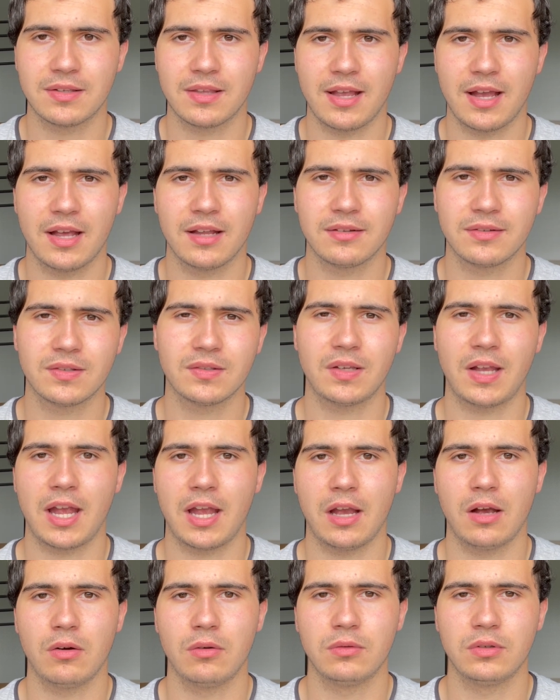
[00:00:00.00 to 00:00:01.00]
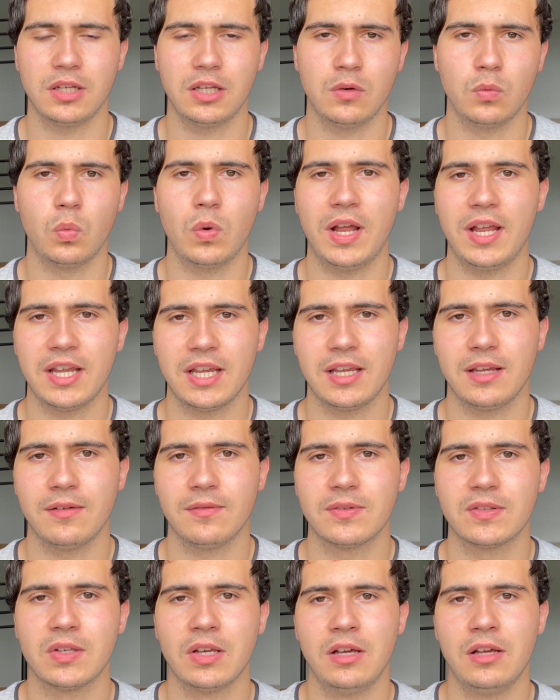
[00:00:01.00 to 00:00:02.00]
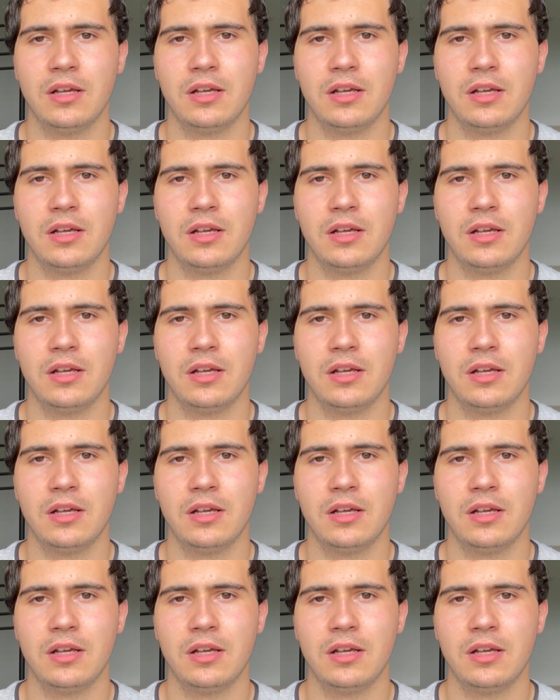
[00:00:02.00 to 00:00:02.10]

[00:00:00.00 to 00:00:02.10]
that sound in waves,